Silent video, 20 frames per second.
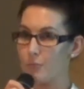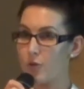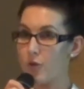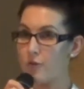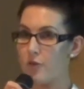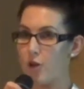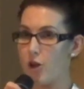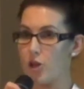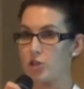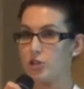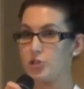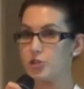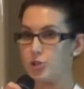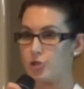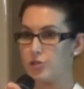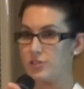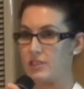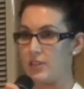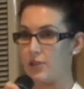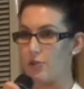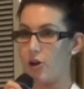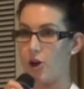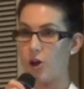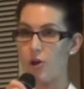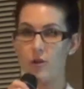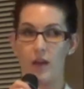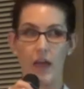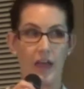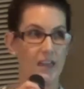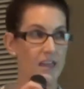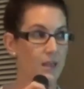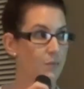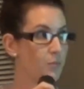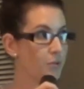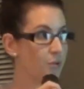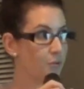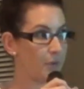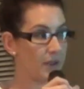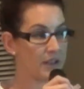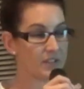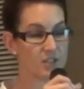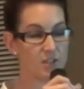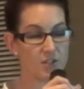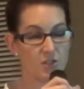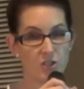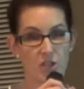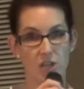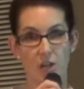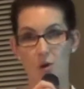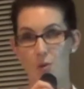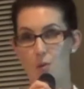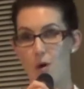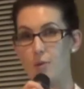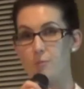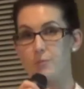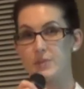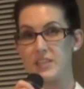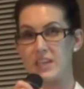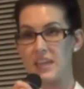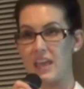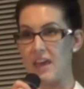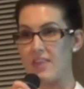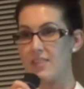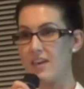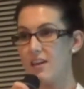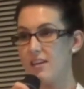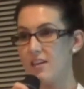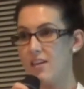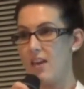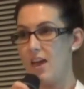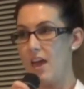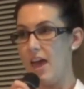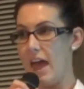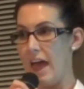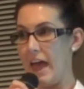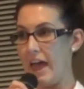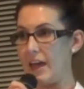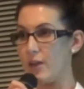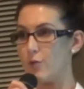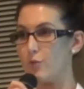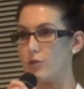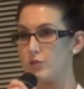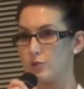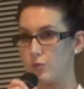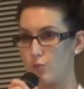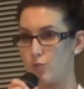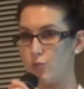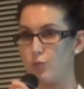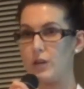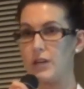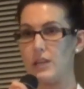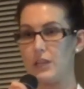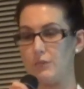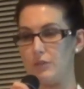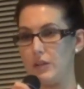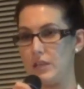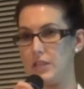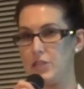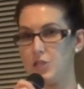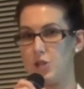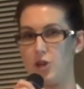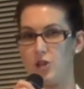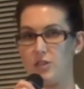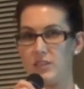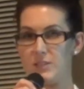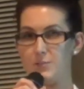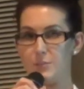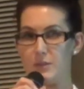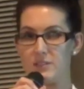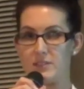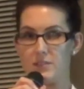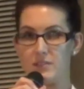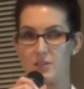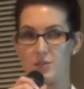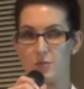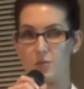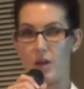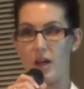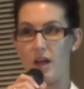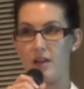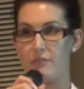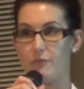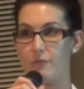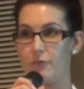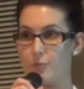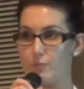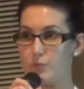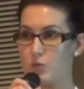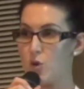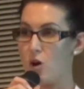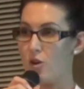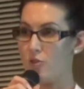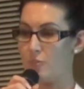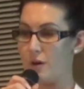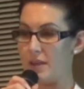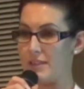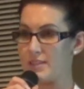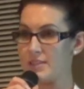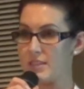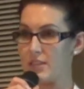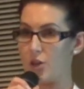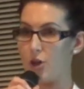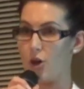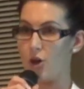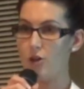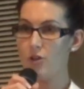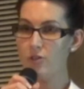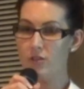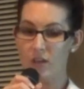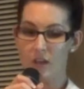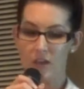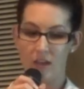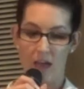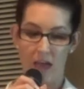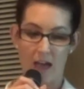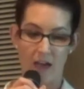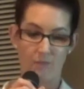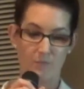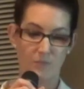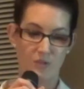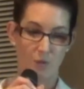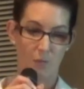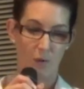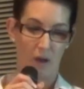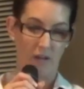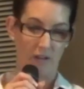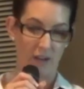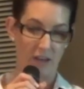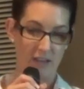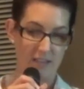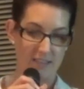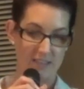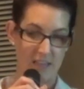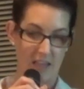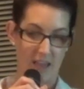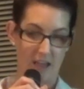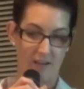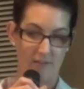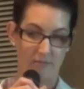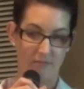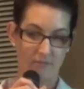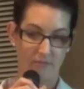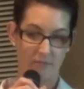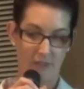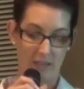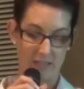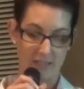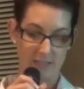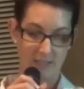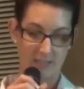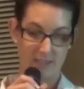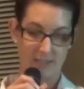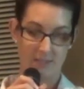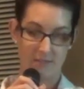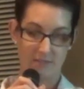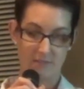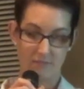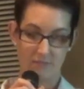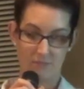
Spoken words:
converted to Xero and implemented GeoOp together, and it's really, really turned his business around from 12 months ago to where it is now. It's